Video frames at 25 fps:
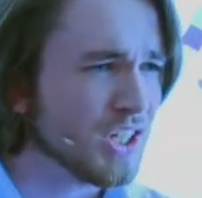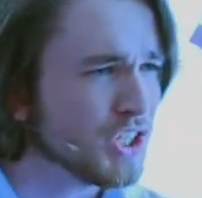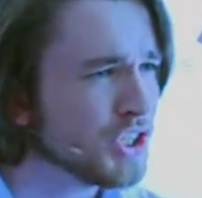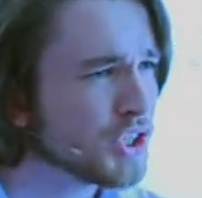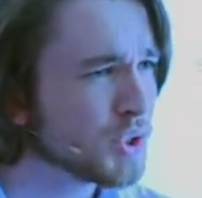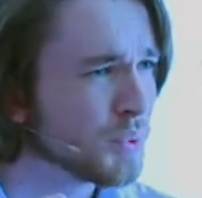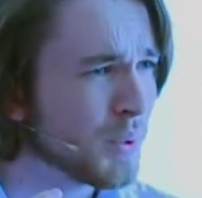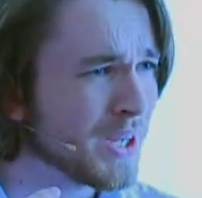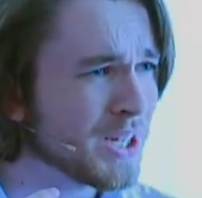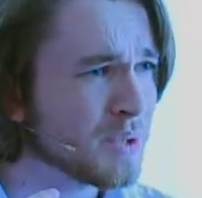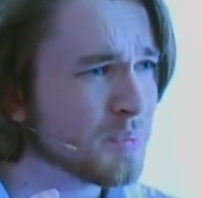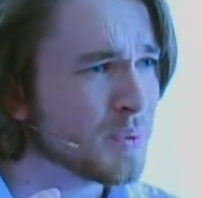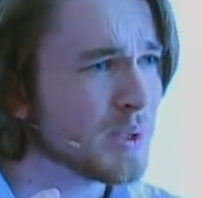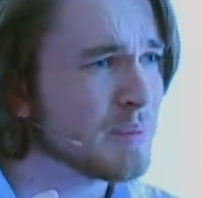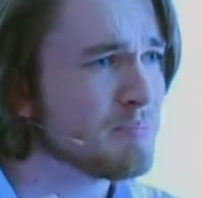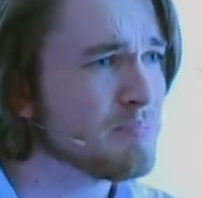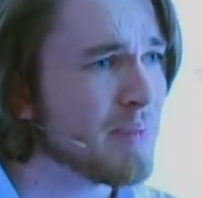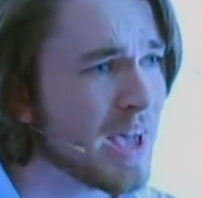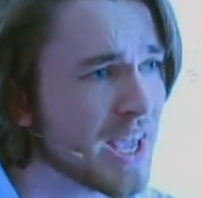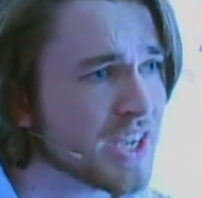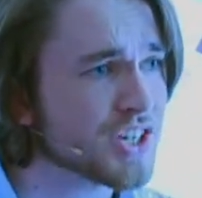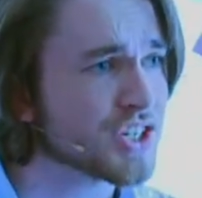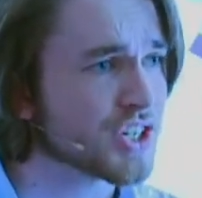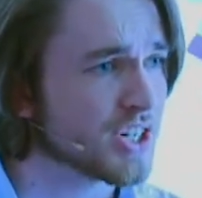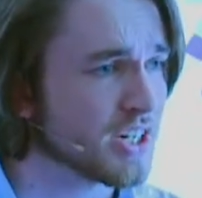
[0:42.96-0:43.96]
The way that we
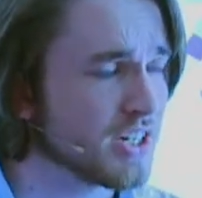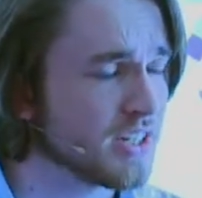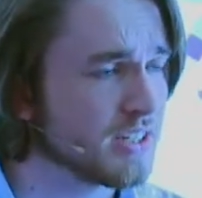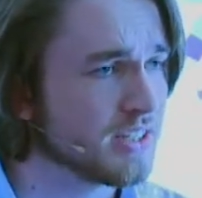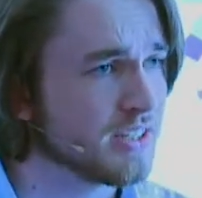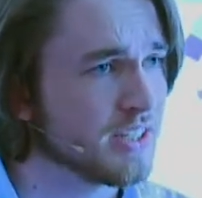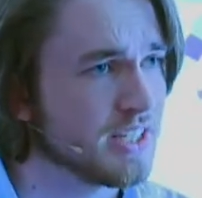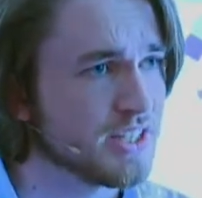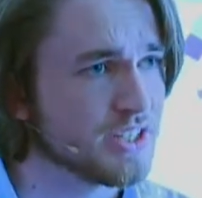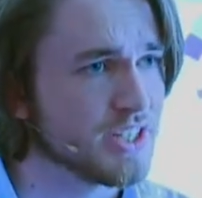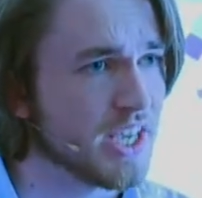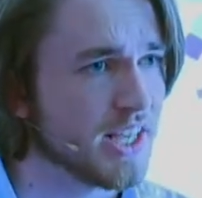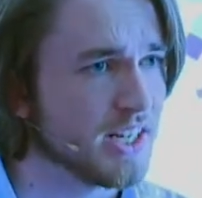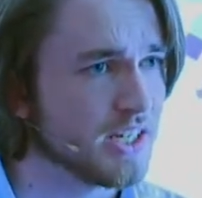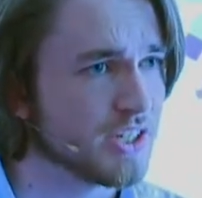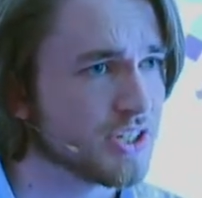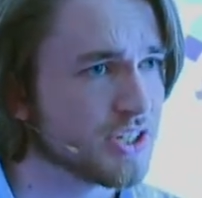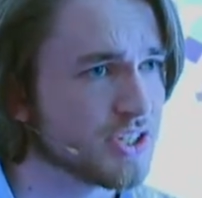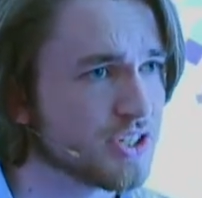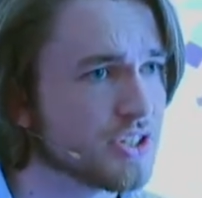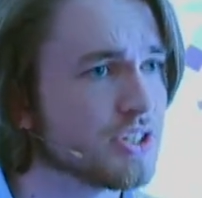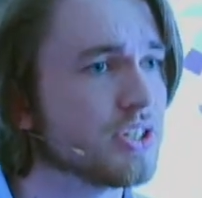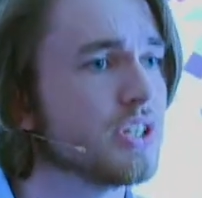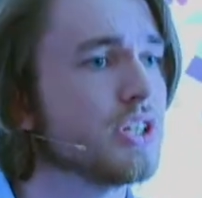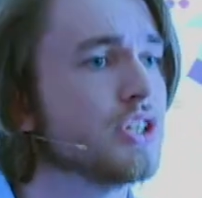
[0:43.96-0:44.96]
measure
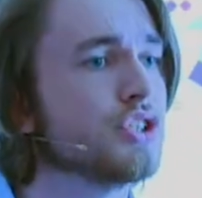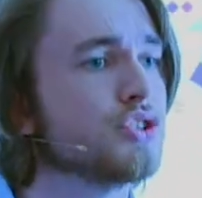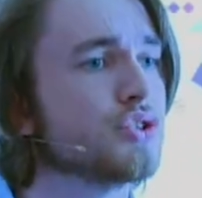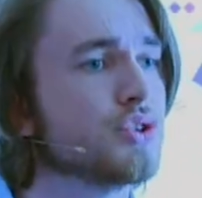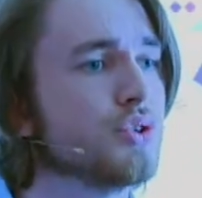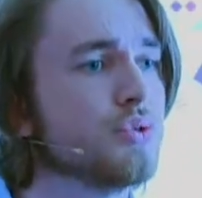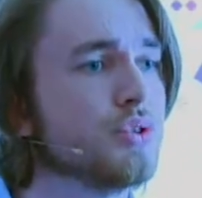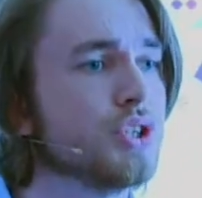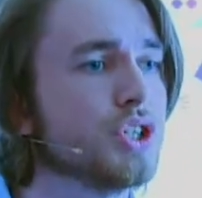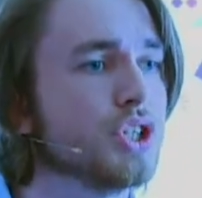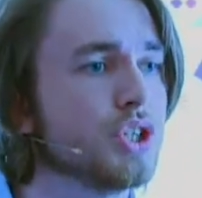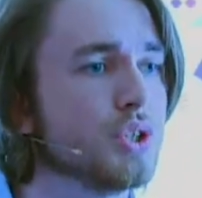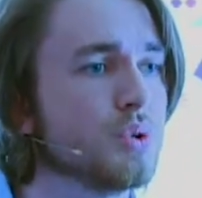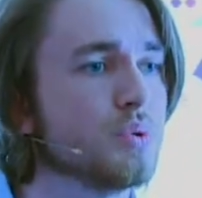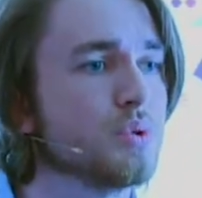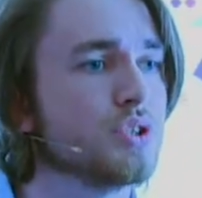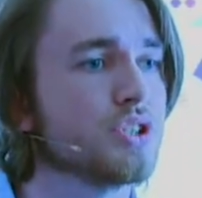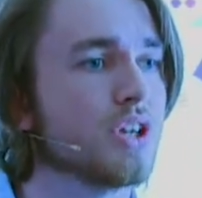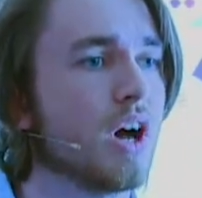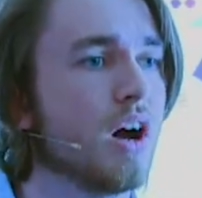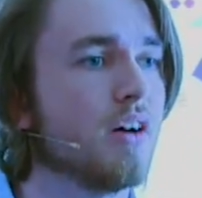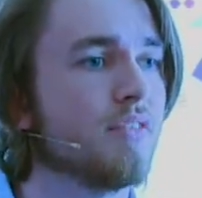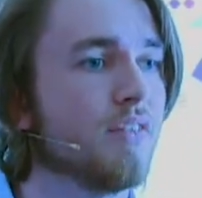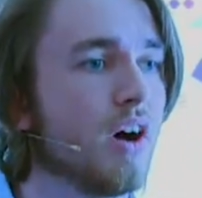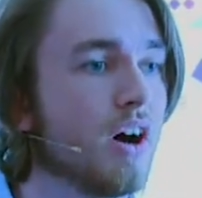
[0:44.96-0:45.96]
intelligence is through the use
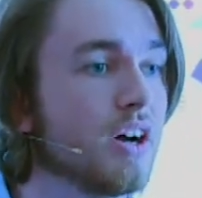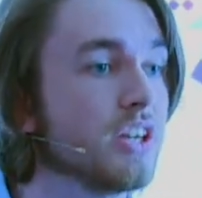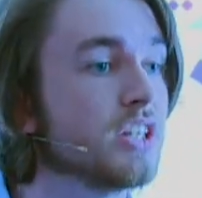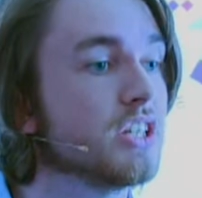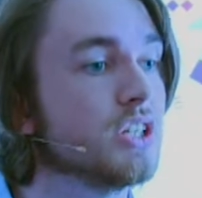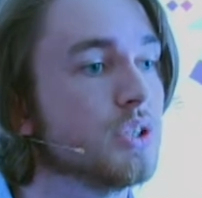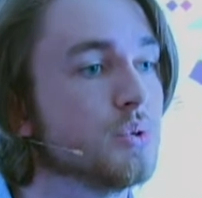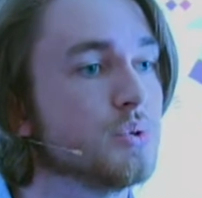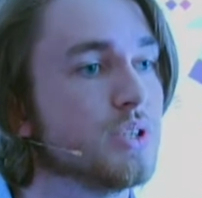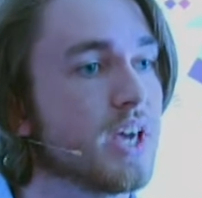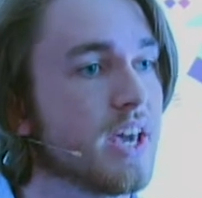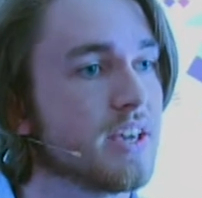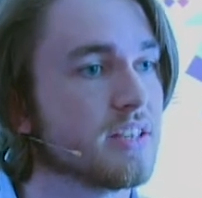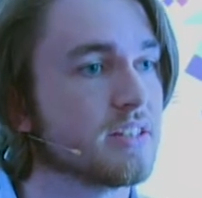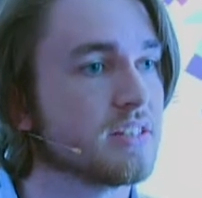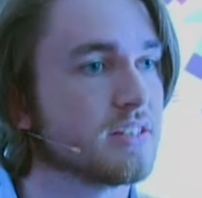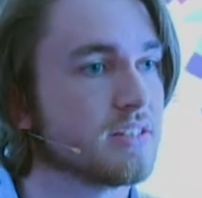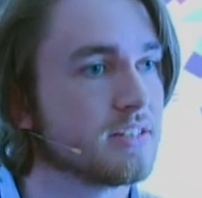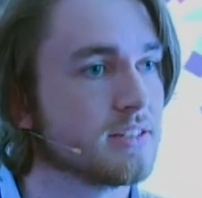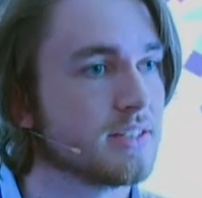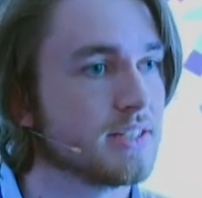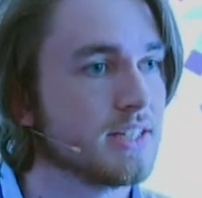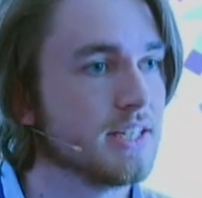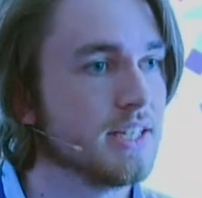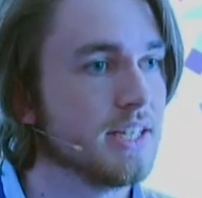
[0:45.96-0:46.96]
of IQ
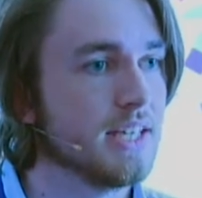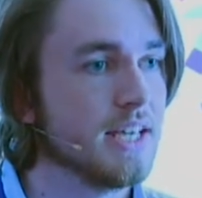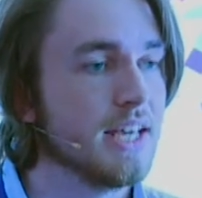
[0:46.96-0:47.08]
tests.